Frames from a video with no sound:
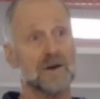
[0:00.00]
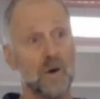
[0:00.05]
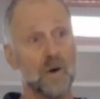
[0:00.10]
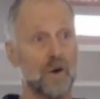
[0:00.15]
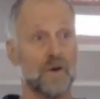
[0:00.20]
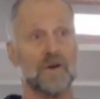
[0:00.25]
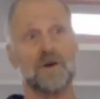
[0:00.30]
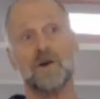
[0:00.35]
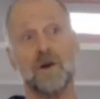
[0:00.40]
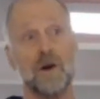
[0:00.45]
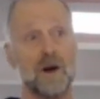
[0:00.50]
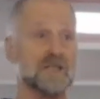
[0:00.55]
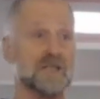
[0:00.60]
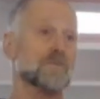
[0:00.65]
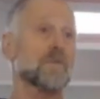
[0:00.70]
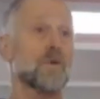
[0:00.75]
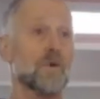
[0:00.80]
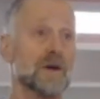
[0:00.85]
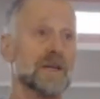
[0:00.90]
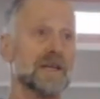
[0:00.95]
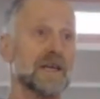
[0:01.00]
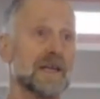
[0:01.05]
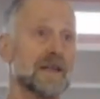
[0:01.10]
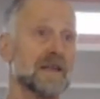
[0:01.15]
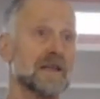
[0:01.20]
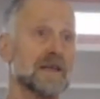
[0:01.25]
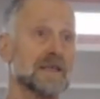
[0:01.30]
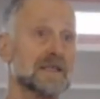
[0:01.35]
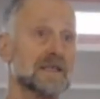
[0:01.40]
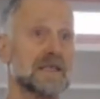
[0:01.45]
go to the CrossSport
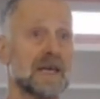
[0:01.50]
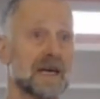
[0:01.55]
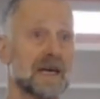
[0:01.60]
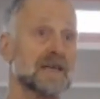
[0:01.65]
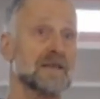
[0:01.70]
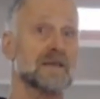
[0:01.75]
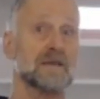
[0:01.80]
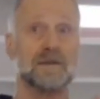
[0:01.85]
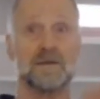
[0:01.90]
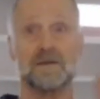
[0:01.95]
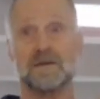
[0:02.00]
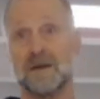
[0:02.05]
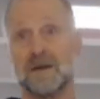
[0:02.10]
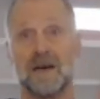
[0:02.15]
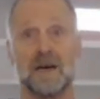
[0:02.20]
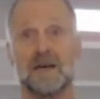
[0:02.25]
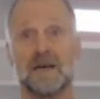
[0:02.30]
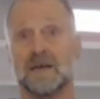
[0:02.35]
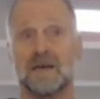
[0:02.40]
in the second